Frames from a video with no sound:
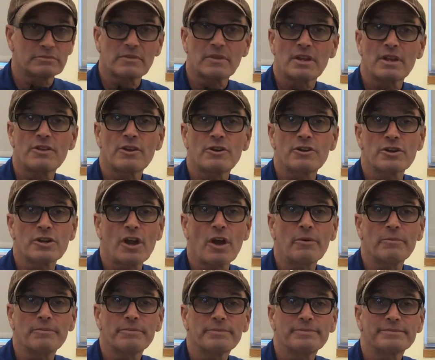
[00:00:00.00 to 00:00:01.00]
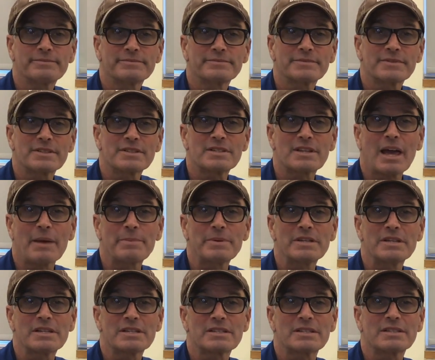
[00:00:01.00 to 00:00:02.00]
there you go. Stopping
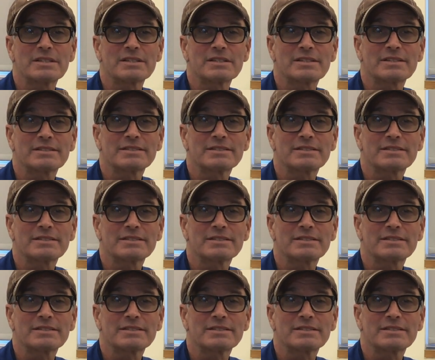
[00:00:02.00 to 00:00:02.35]
distance.